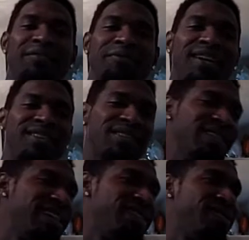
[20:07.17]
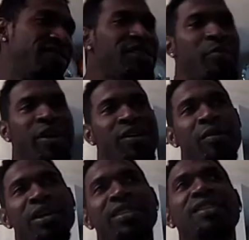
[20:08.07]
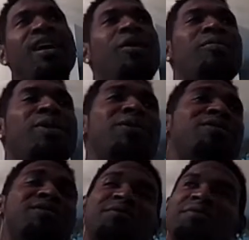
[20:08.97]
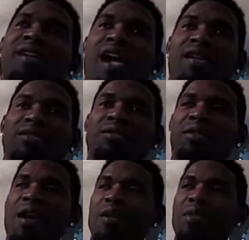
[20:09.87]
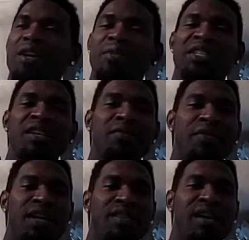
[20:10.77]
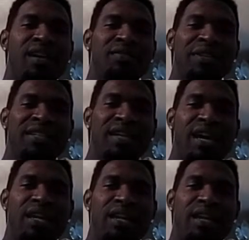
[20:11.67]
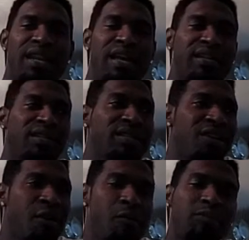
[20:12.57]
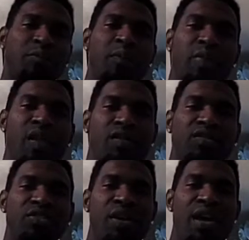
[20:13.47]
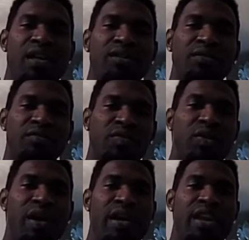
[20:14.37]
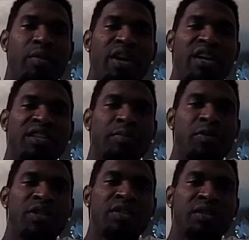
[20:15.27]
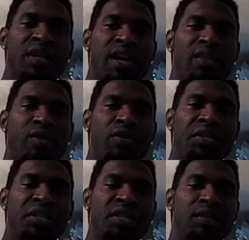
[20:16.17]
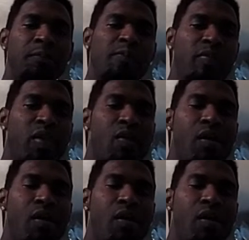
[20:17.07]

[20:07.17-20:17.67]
Quick and fast, in and out, drop a comment down. move. pick up yourself and thanks for joining the desk. Dre, Joy Anywhere That Sports tonight posted.